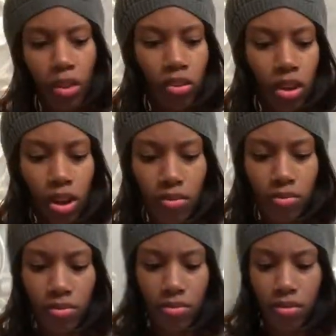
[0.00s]
Okay,
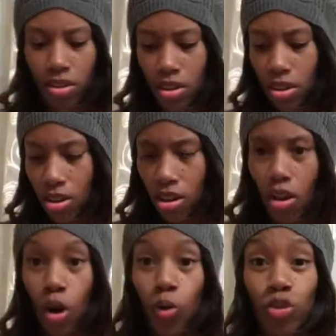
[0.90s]

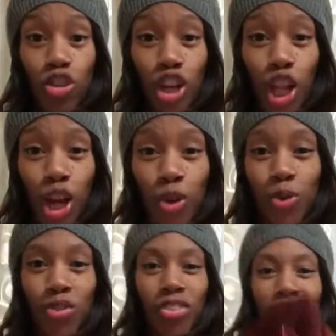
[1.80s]
on to the clothes.